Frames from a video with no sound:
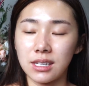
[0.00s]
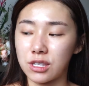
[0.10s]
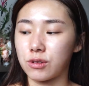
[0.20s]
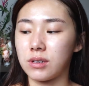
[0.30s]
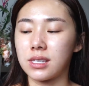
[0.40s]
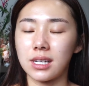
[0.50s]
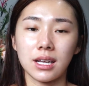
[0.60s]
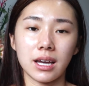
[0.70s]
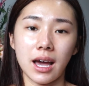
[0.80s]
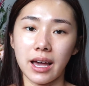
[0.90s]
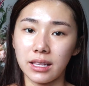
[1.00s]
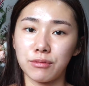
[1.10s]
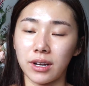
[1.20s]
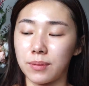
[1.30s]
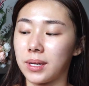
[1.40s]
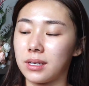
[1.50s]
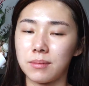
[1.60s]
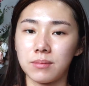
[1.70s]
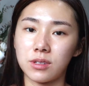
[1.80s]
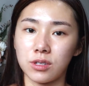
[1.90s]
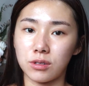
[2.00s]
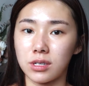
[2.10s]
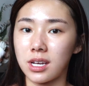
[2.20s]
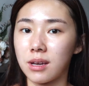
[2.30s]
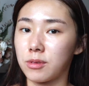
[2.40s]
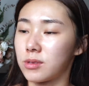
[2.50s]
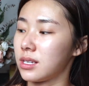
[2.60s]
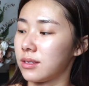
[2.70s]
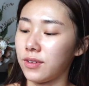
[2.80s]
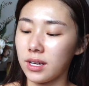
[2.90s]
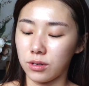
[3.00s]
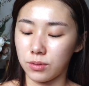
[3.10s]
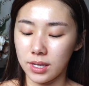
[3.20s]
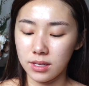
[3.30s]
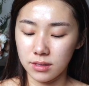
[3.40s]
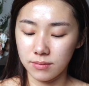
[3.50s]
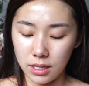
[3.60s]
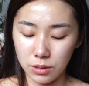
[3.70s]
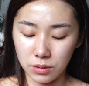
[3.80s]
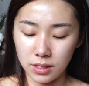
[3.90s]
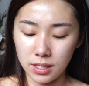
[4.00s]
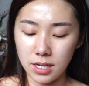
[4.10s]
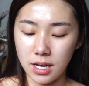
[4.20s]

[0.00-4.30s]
sunscreens and I highly recommend them. So today I'm using the Fancl one, and you'll see